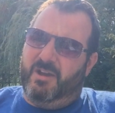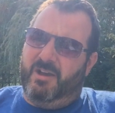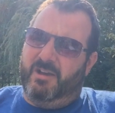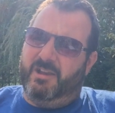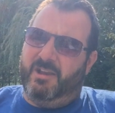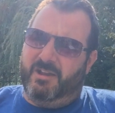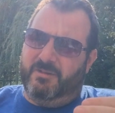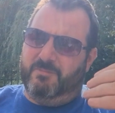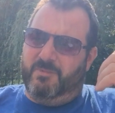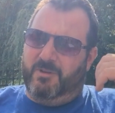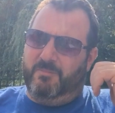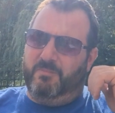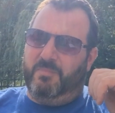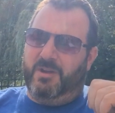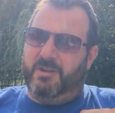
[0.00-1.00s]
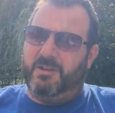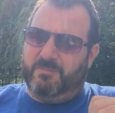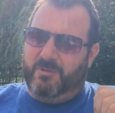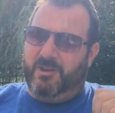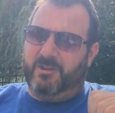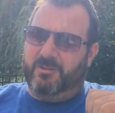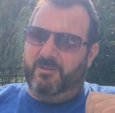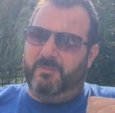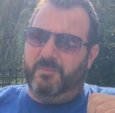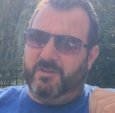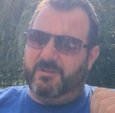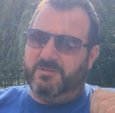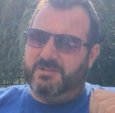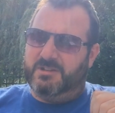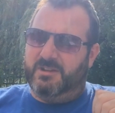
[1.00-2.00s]
I had my backpack on,
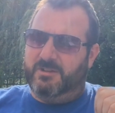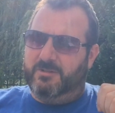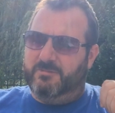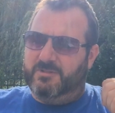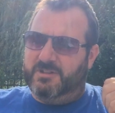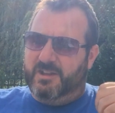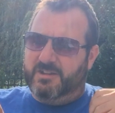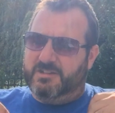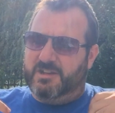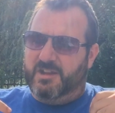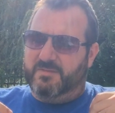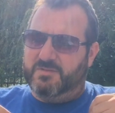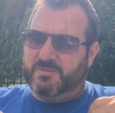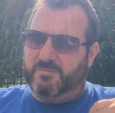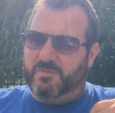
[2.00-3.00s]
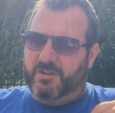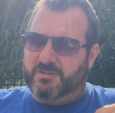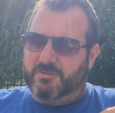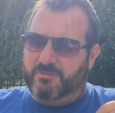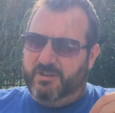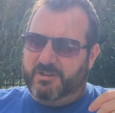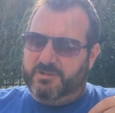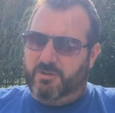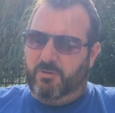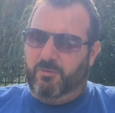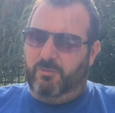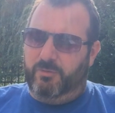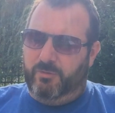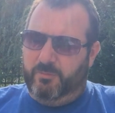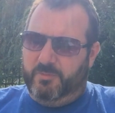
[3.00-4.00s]
because I always like to have something. I don't like to
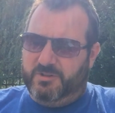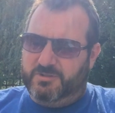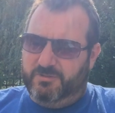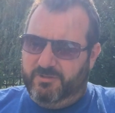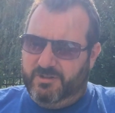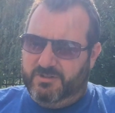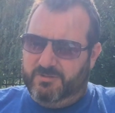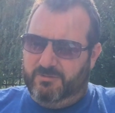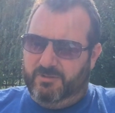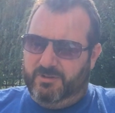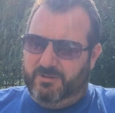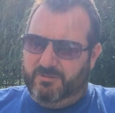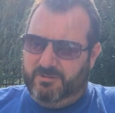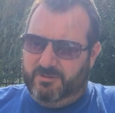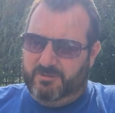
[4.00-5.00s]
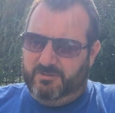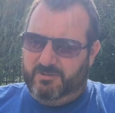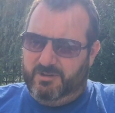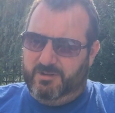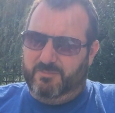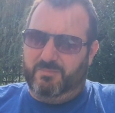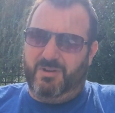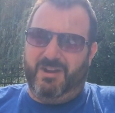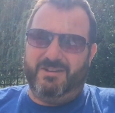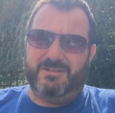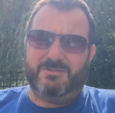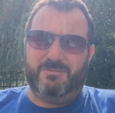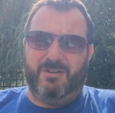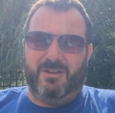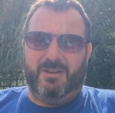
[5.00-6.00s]
hold all my toys all in
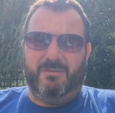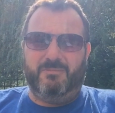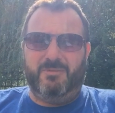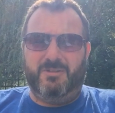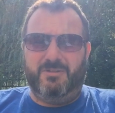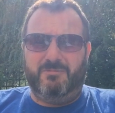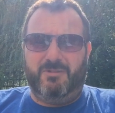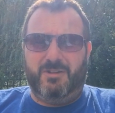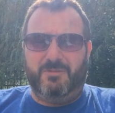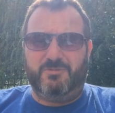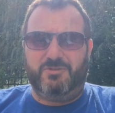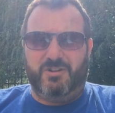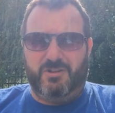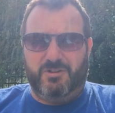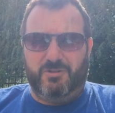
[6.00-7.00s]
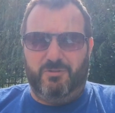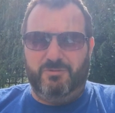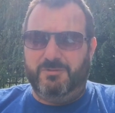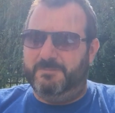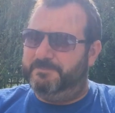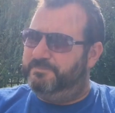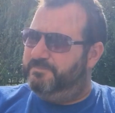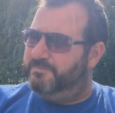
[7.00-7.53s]
bags while I'm trying to hunt.